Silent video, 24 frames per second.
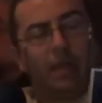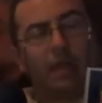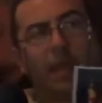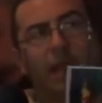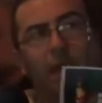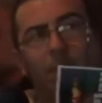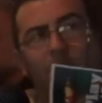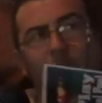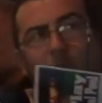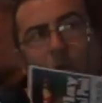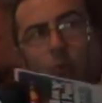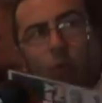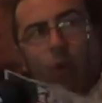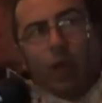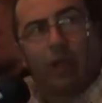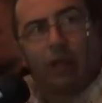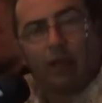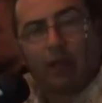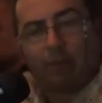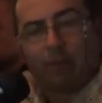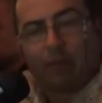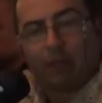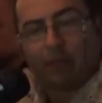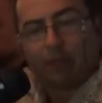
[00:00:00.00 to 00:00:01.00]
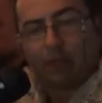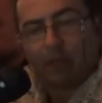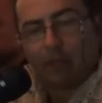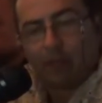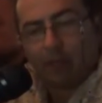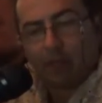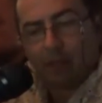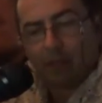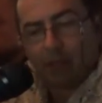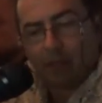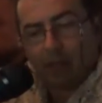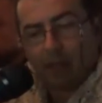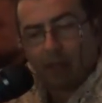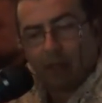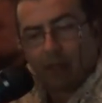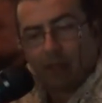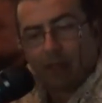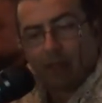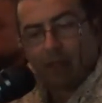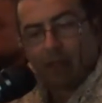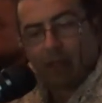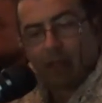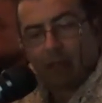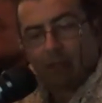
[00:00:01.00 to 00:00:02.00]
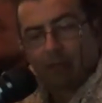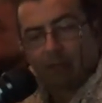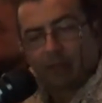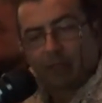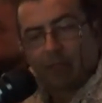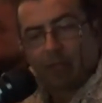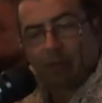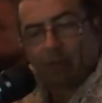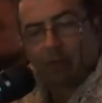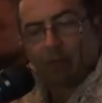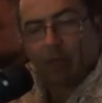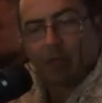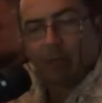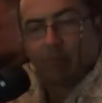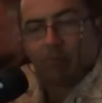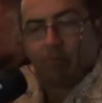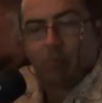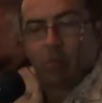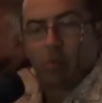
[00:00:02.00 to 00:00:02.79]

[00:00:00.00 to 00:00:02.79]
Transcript: It can be the weight. I mean, yeah, it's got to be.